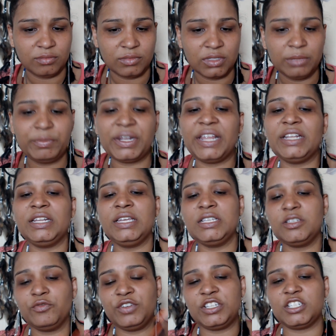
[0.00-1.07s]
but at
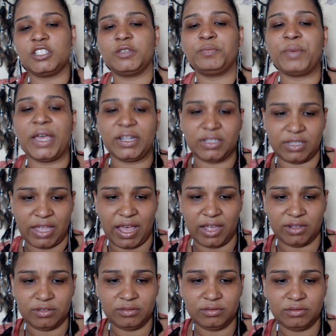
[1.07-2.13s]
least respect that.
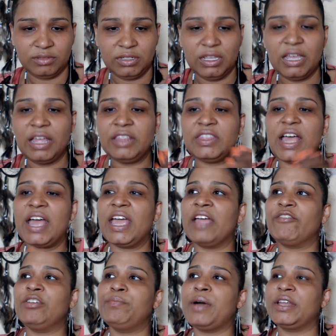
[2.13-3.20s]
Not
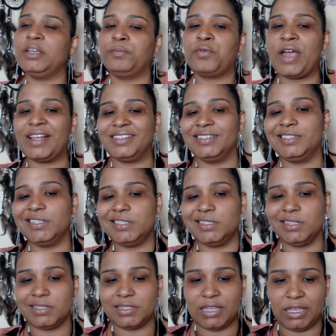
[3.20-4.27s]
everybody practices
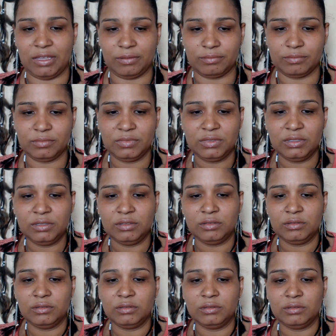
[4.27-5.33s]
the same.
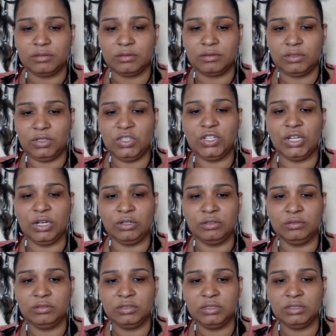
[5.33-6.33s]
You know,